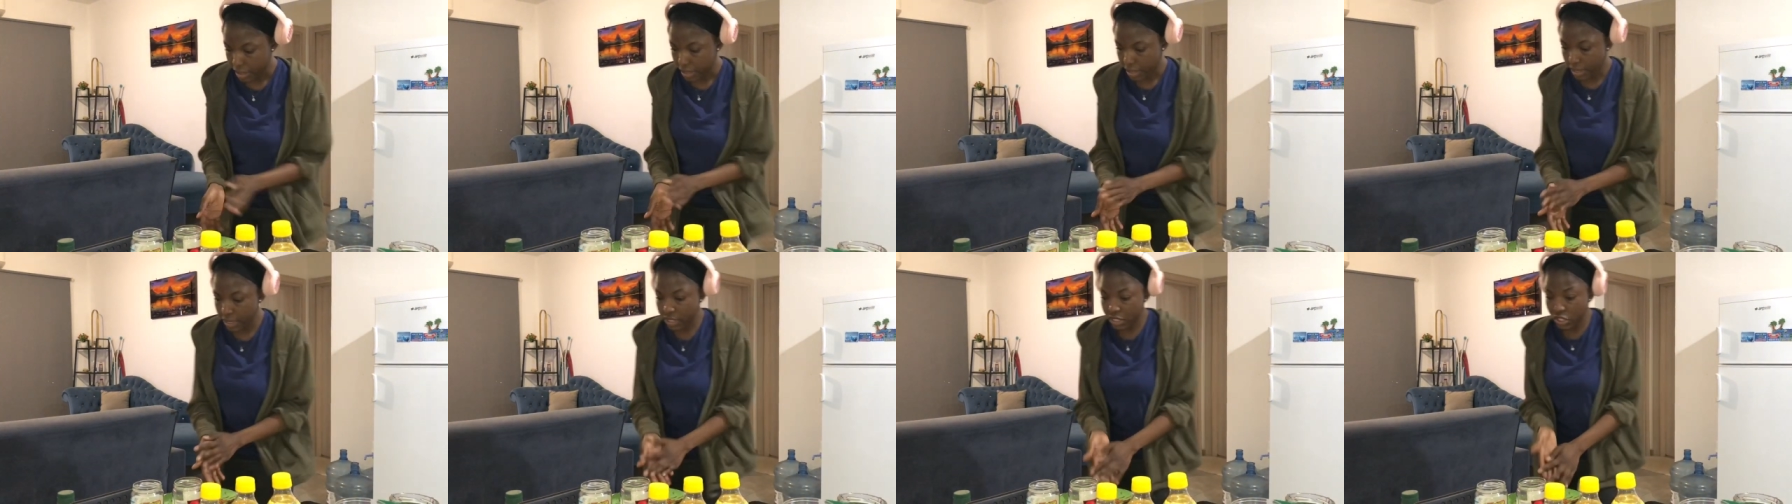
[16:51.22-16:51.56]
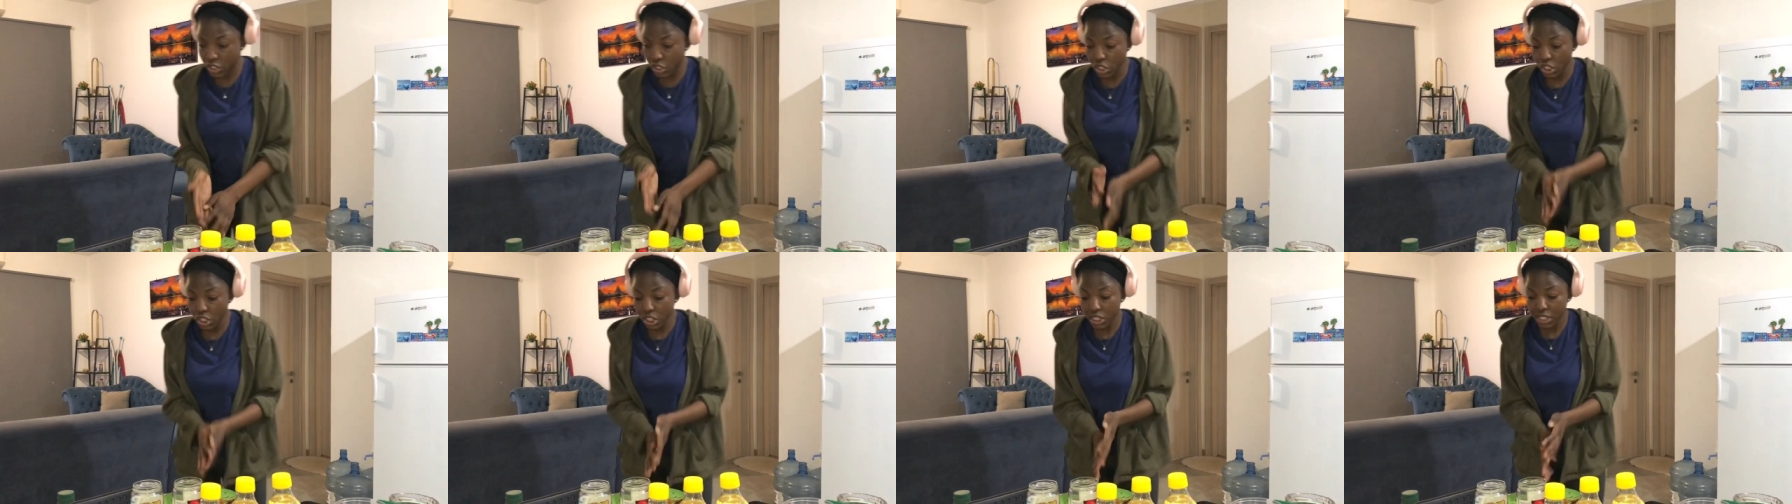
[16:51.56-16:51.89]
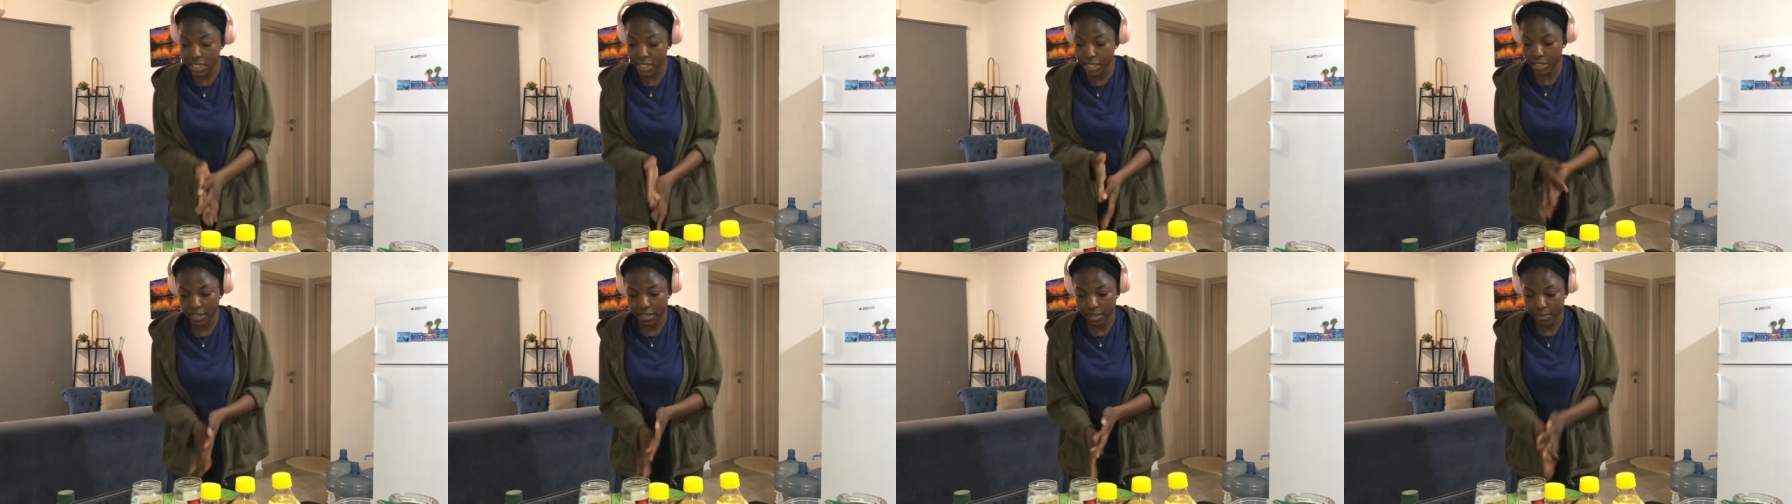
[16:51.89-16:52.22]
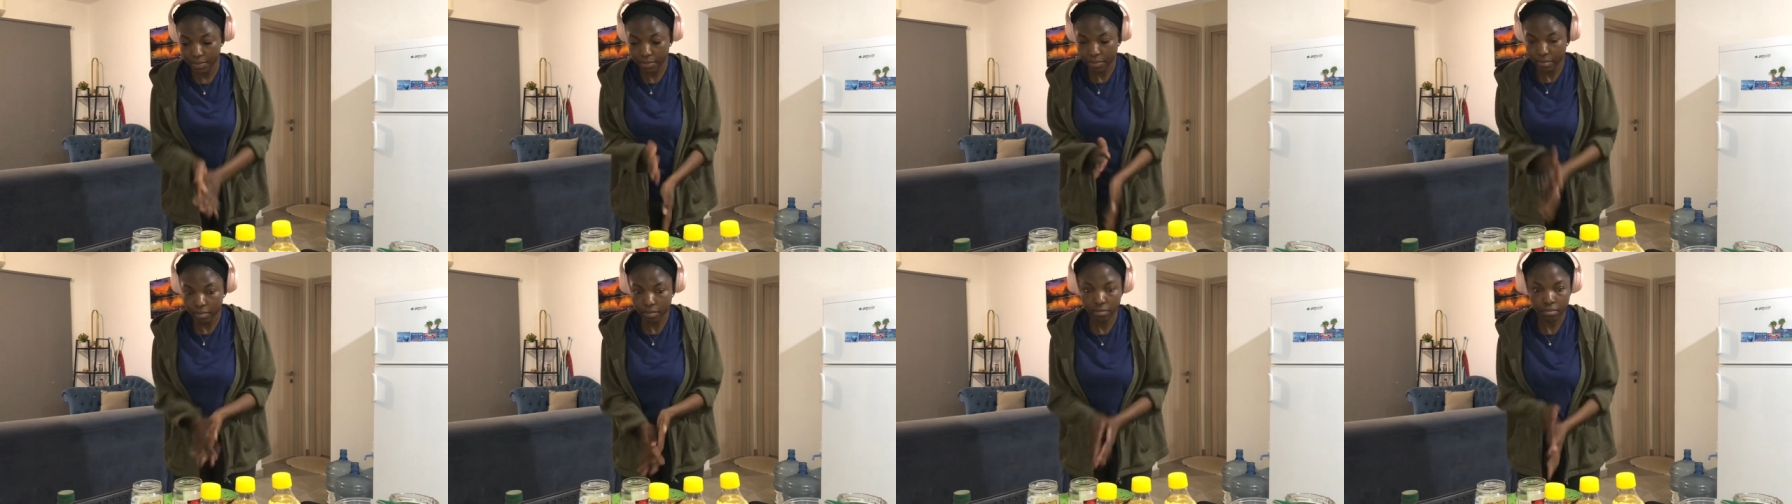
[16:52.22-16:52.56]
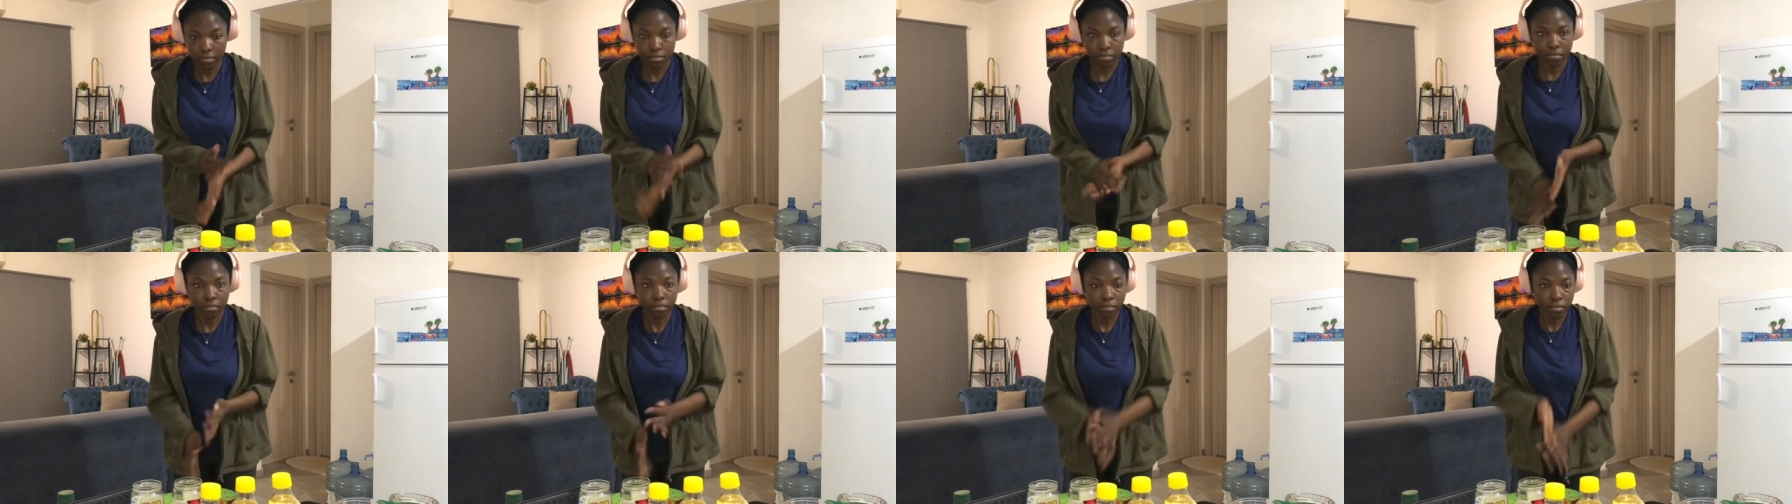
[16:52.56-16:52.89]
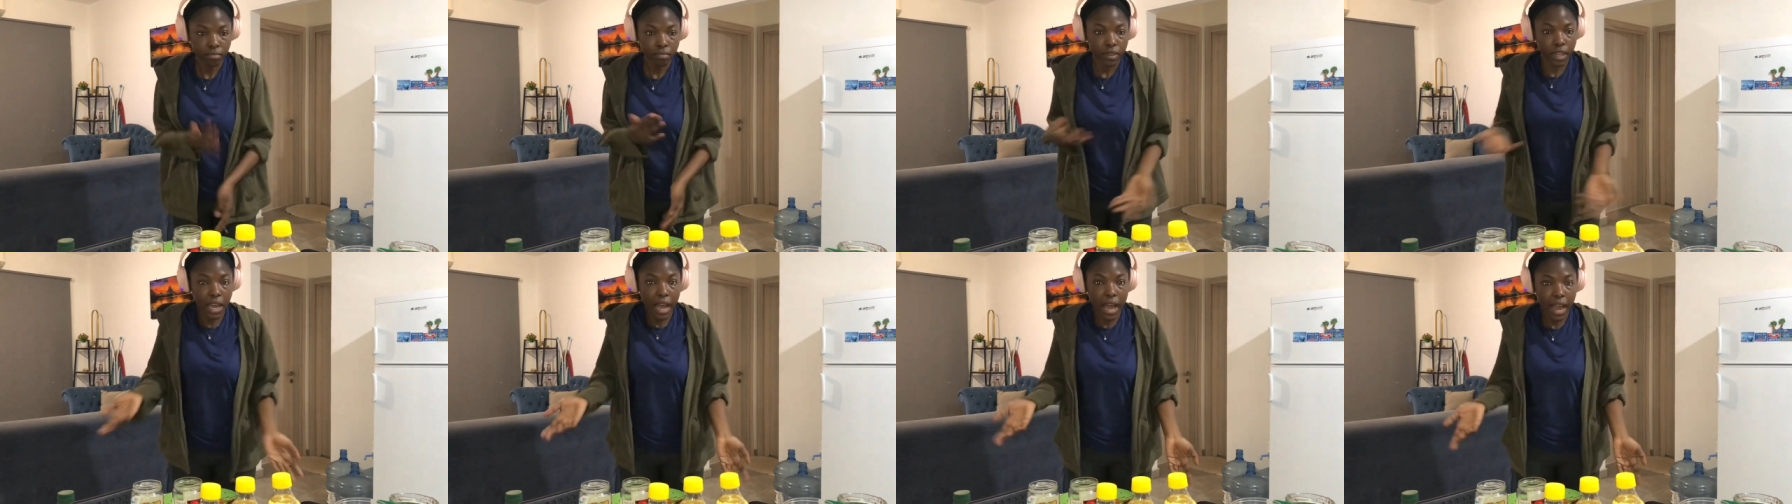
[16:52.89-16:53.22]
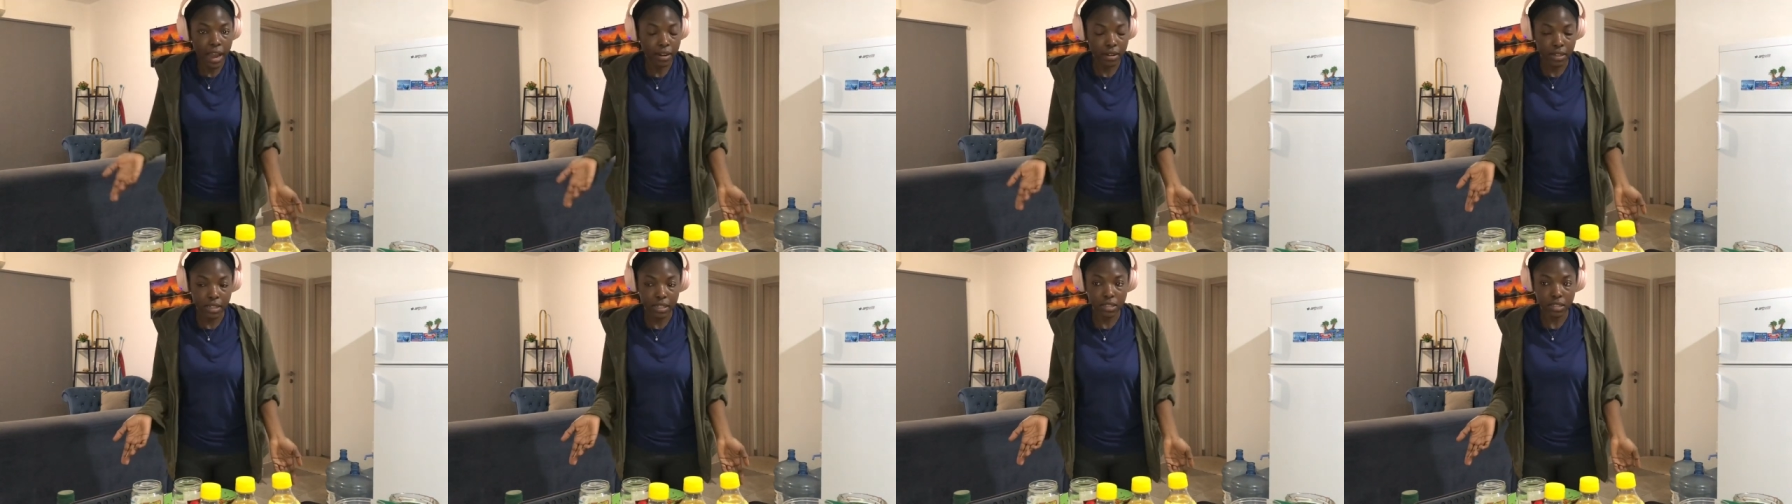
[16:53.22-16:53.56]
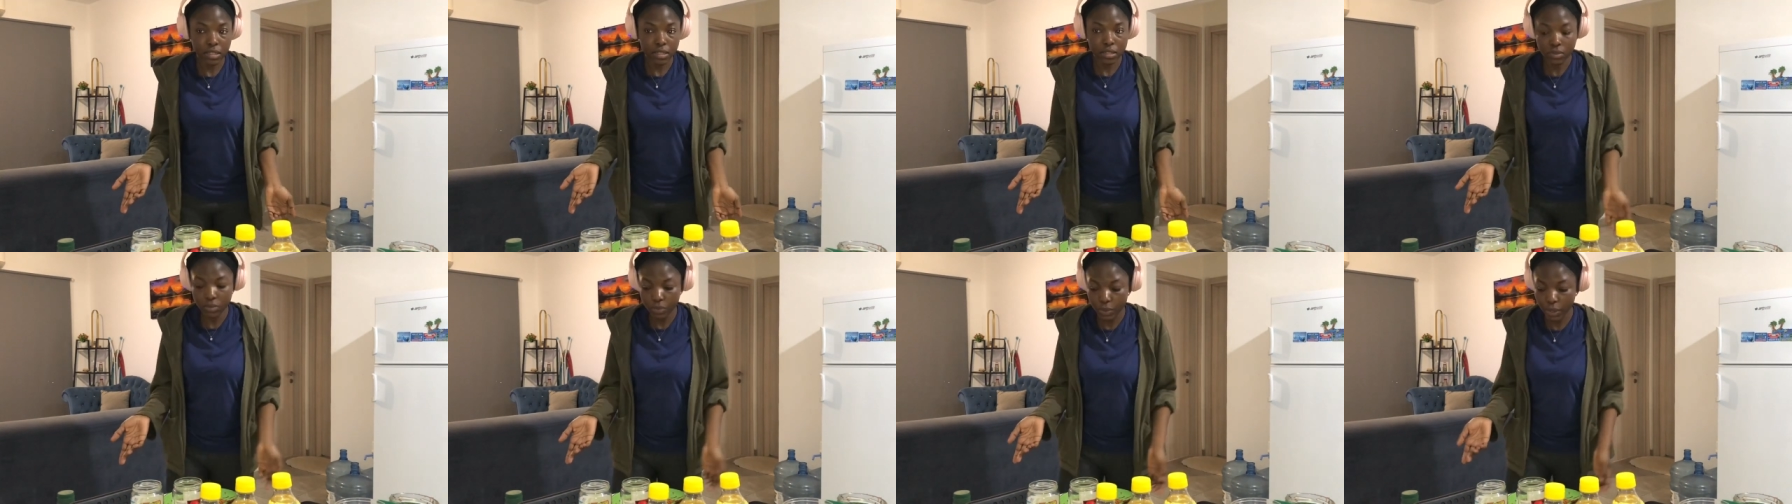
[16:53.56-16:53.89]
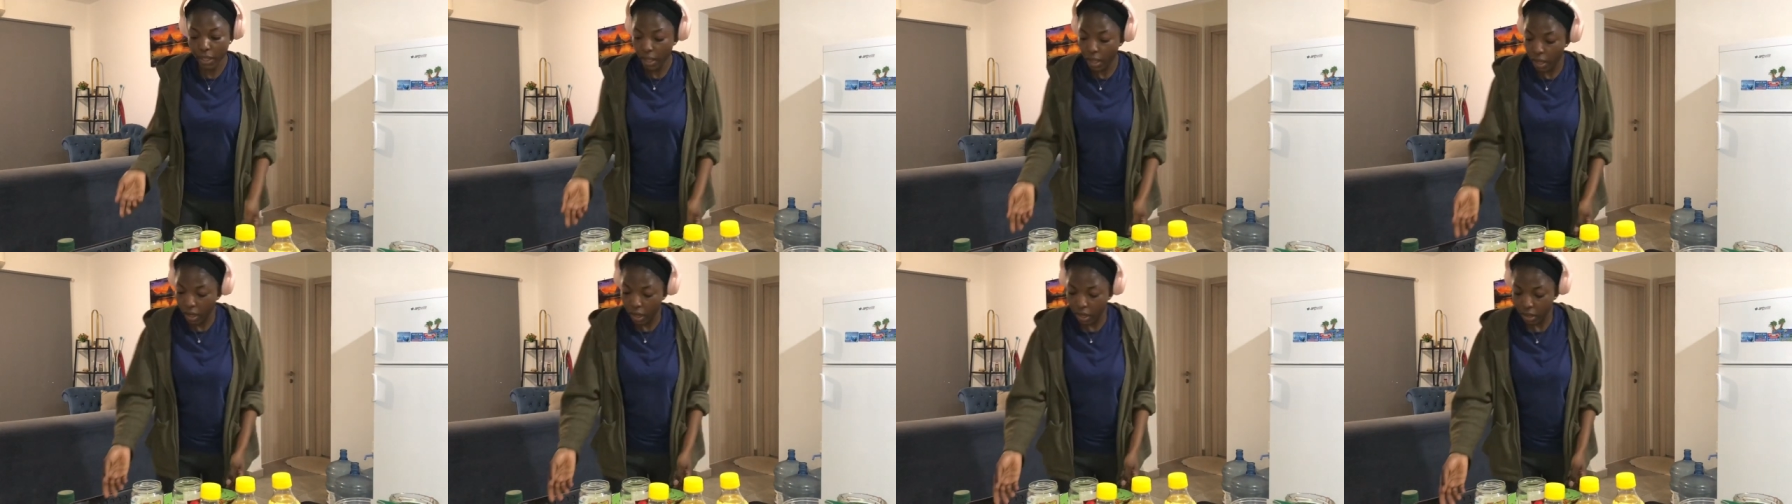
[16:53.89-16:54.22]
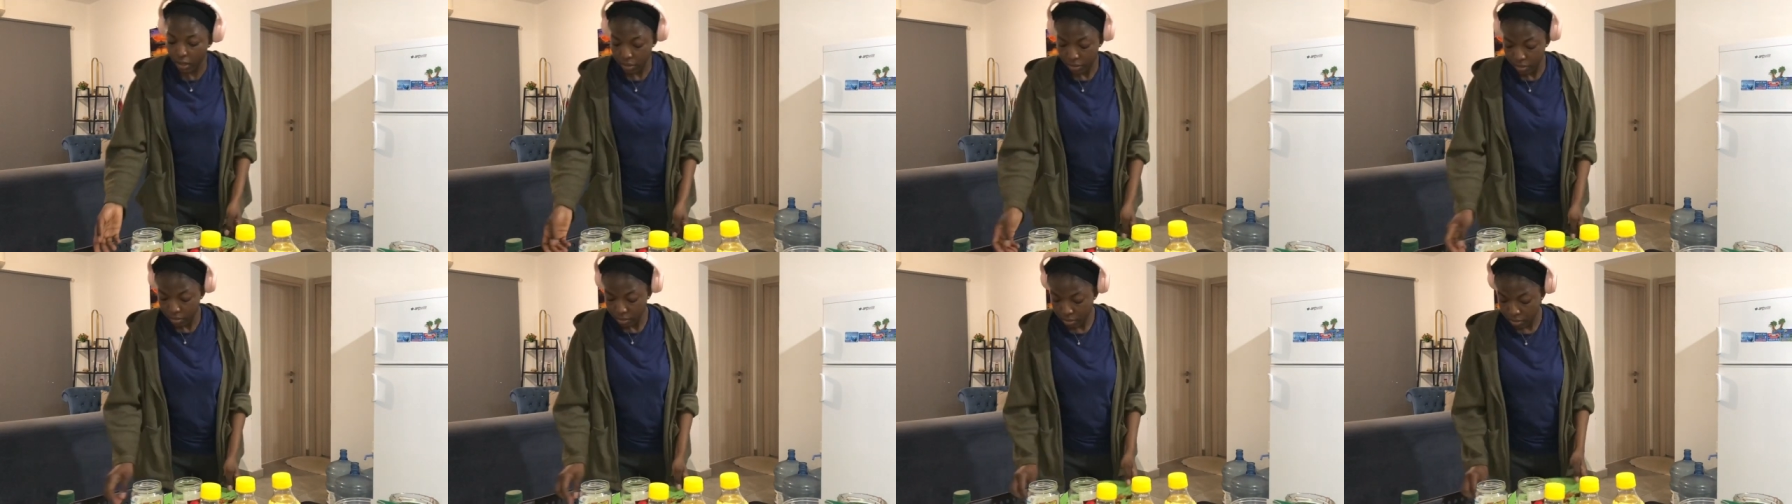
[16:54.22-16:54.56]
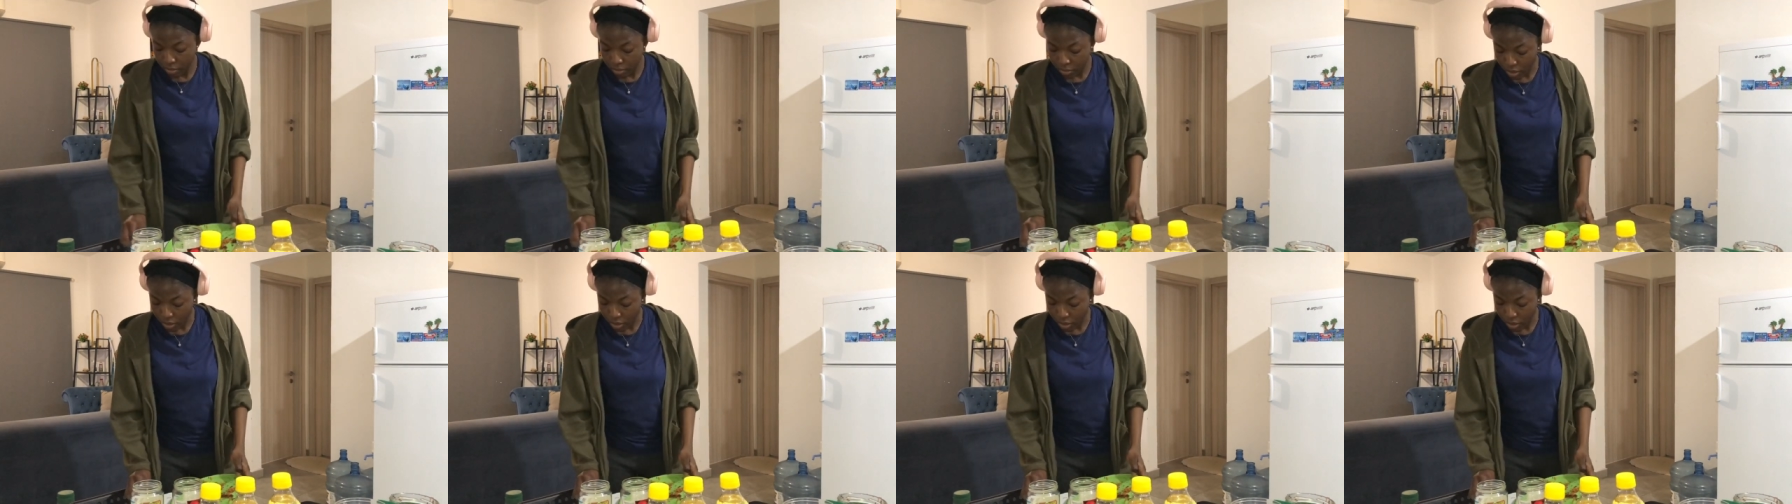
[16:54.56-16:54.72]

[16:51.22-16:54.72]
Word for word: It's just carrots with a